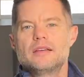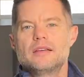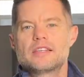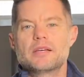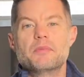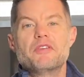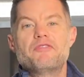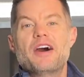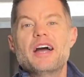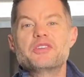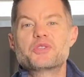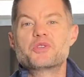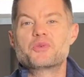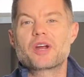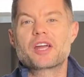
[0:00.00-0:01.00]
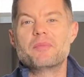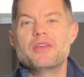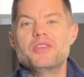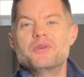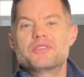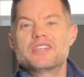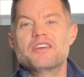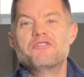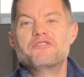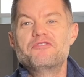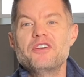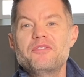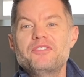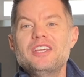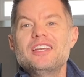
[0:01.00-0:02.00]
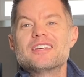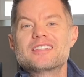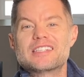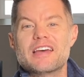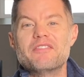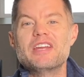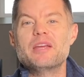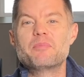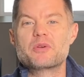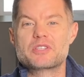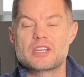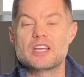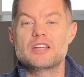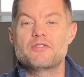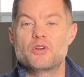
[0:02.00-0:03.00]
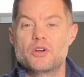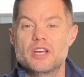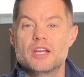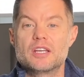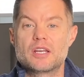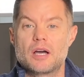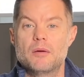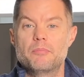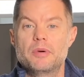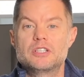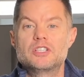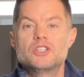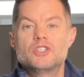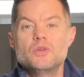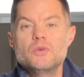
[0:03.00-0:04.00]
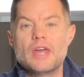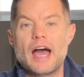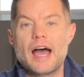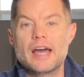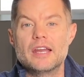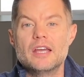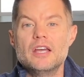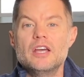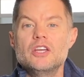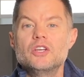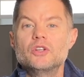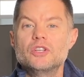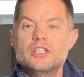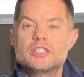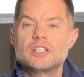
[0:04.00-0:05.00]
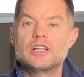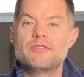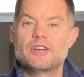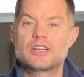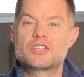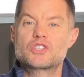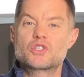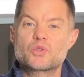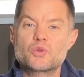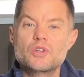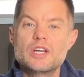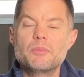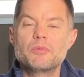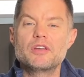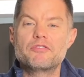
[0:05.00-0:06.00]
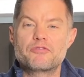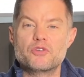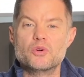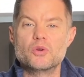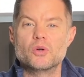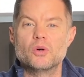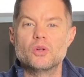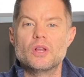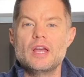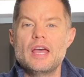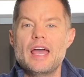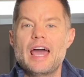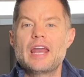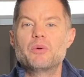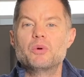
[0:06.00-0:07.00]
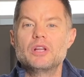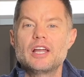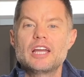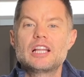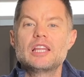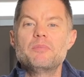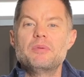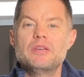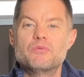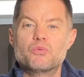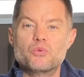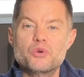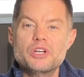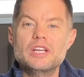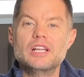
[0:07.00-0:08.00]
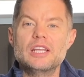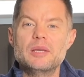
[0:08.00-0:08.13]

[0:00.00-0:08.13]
Some advisors recommend that you save 50 to 70% of your income, but to do that, you'll need to live extremely frugal, and it will likely be really